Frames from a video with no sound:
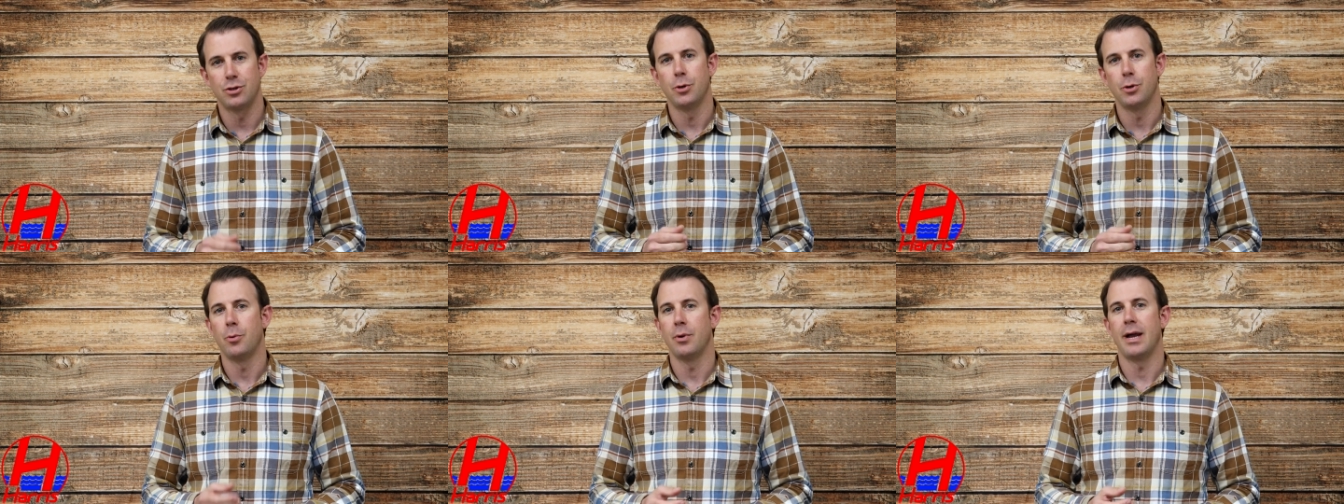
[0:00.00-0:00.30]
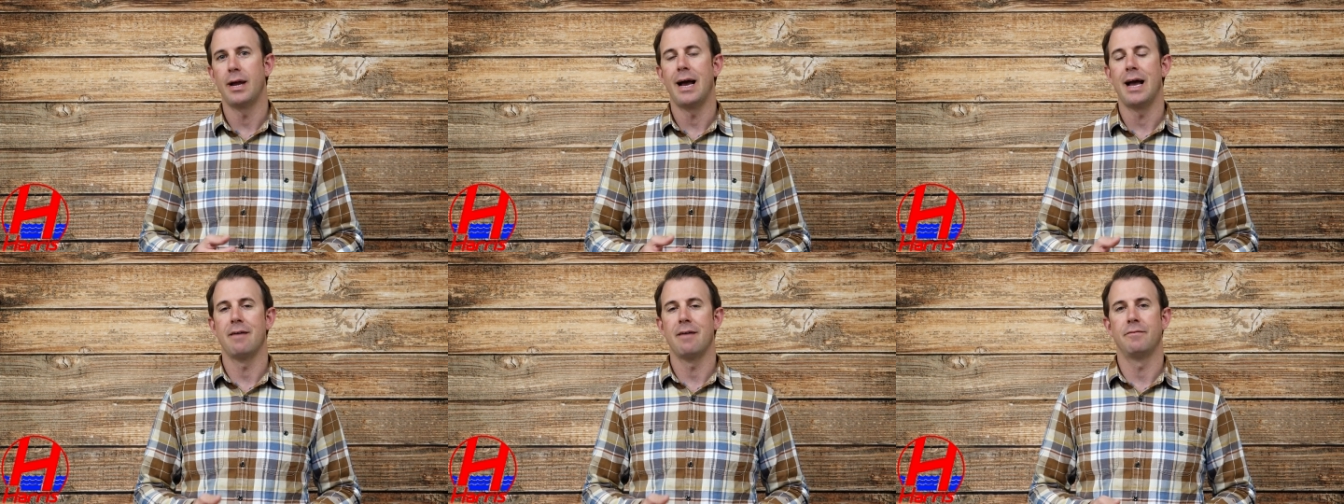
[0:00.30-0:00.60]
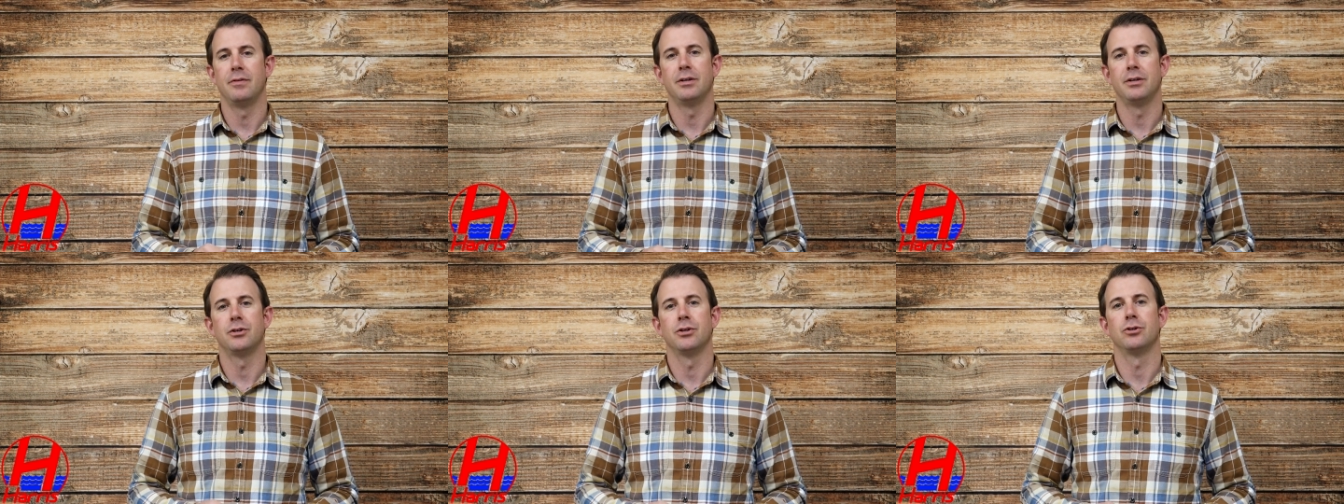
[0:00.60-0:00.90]
two and a
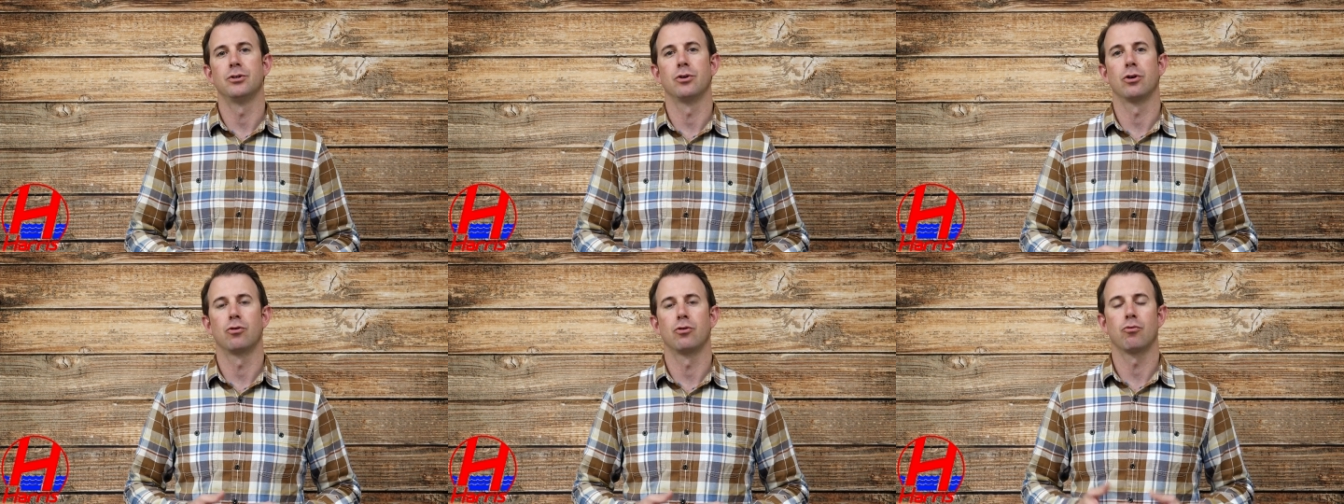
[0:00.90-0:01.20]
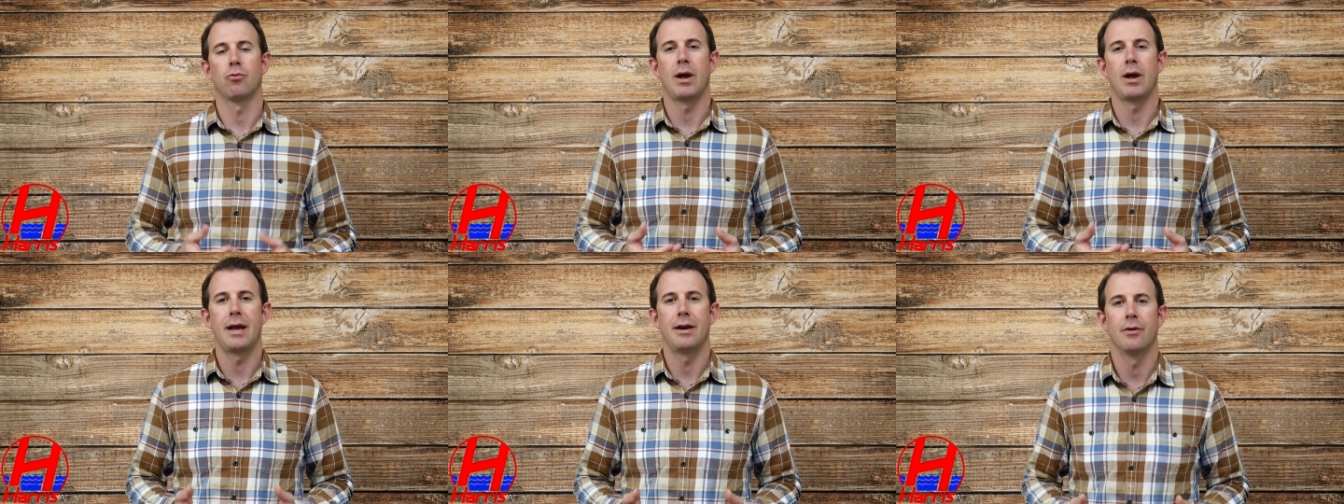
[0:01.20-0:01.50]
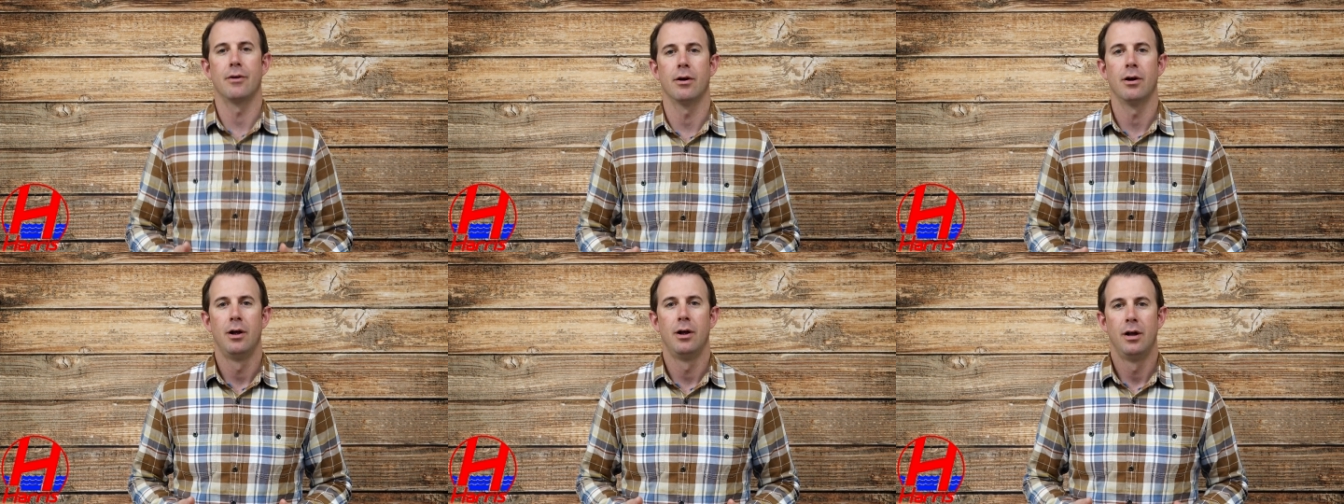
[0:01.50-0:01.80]
half inches or
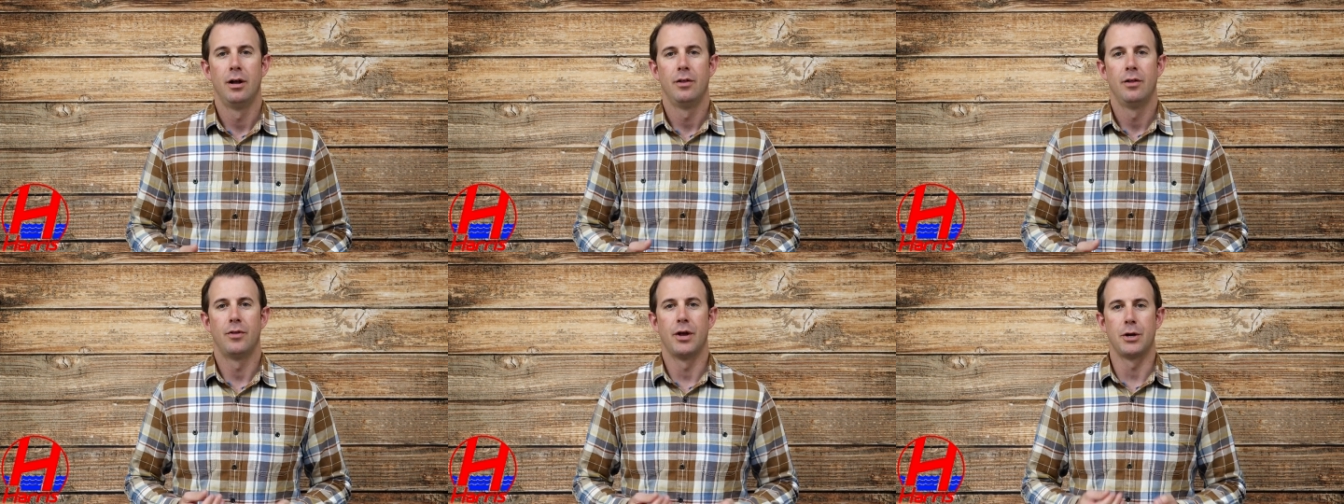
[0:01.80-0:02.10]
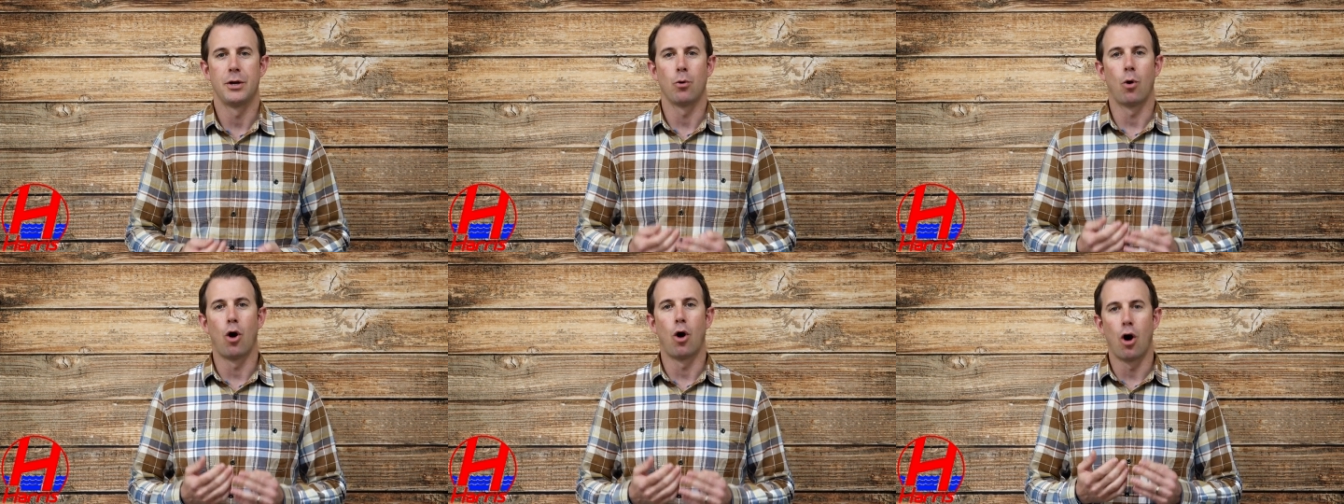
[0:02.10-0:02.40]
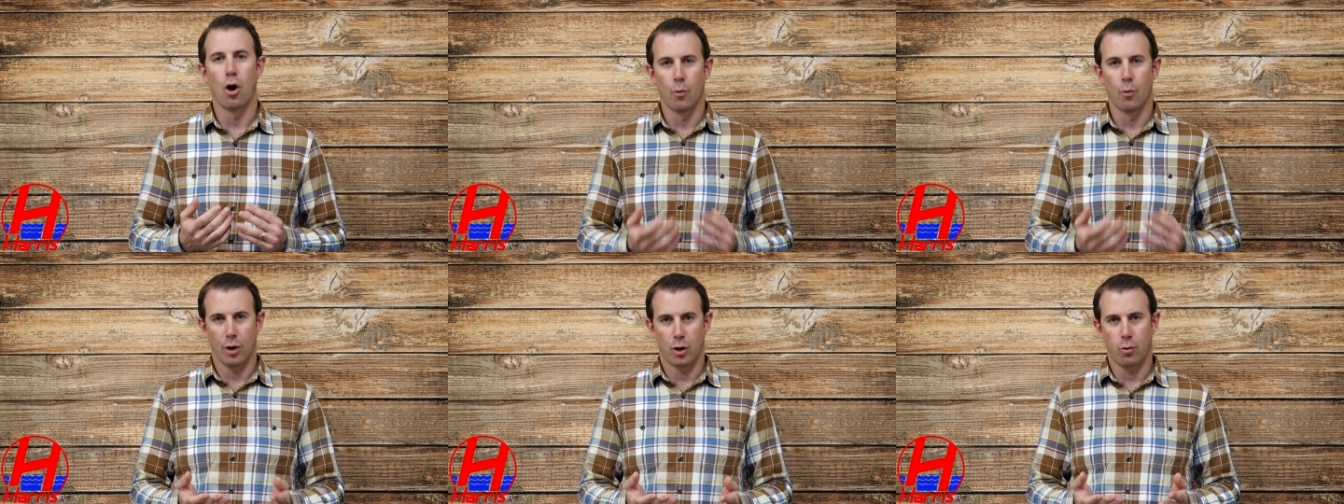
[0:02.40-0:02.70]
greater, then you
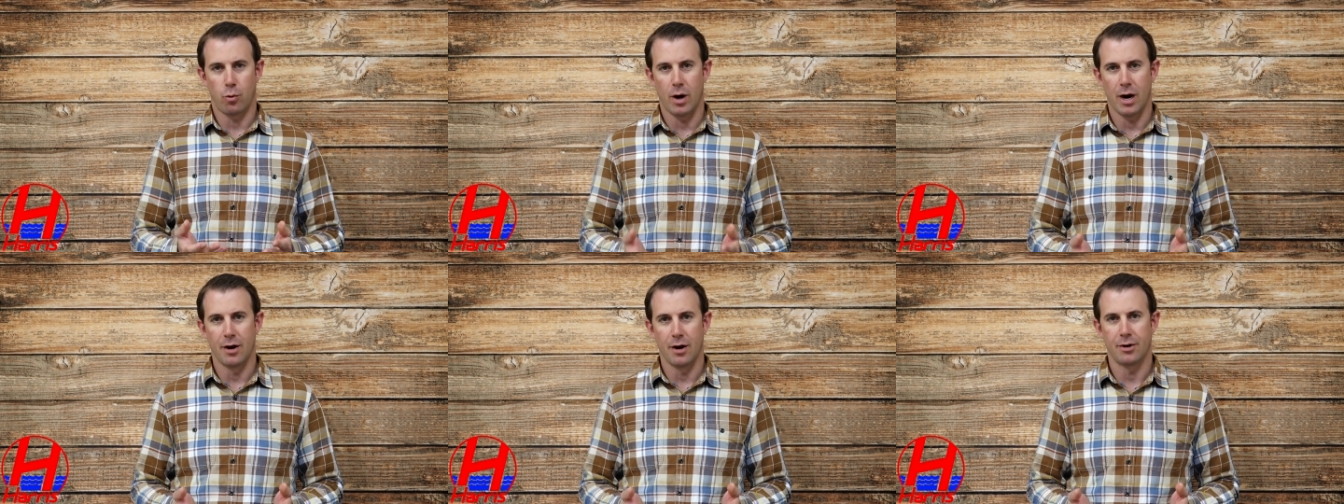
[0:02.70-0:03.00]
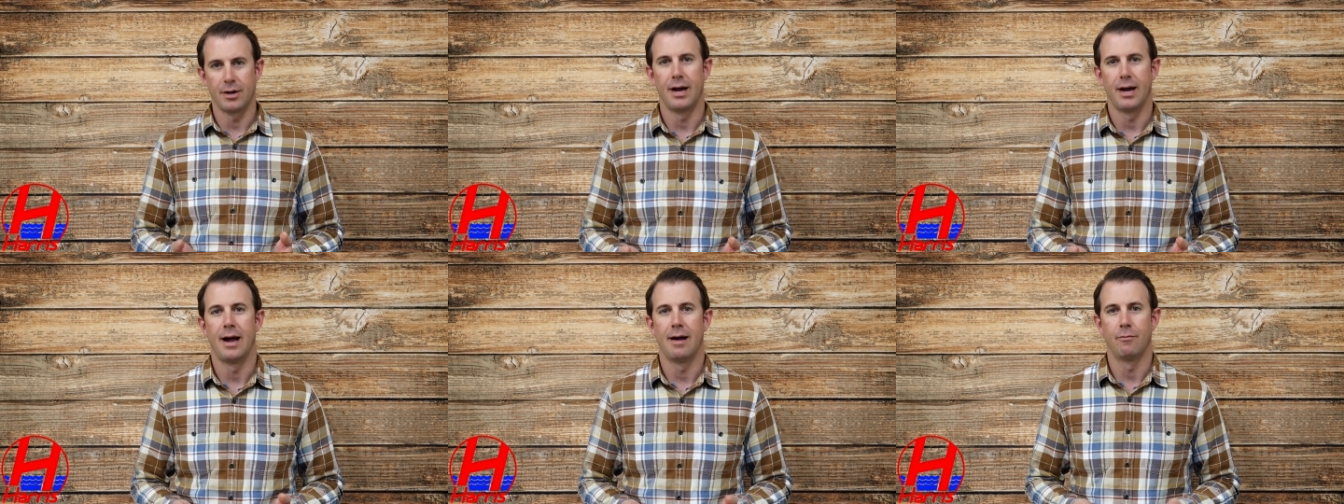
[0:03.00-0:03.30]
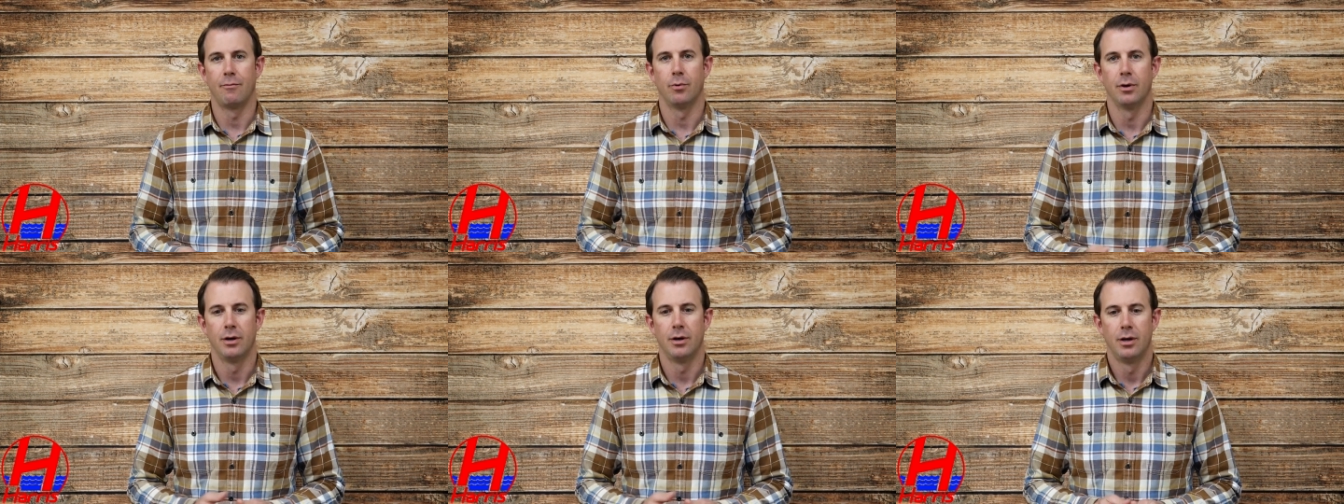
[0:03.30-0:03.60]
are required to
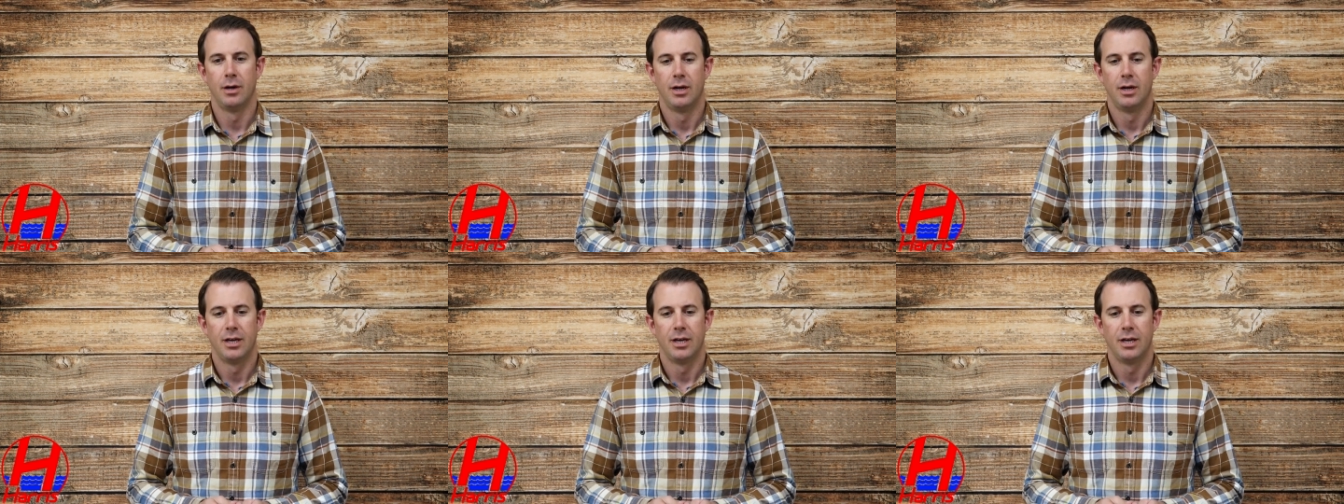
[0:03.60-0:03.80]
have one.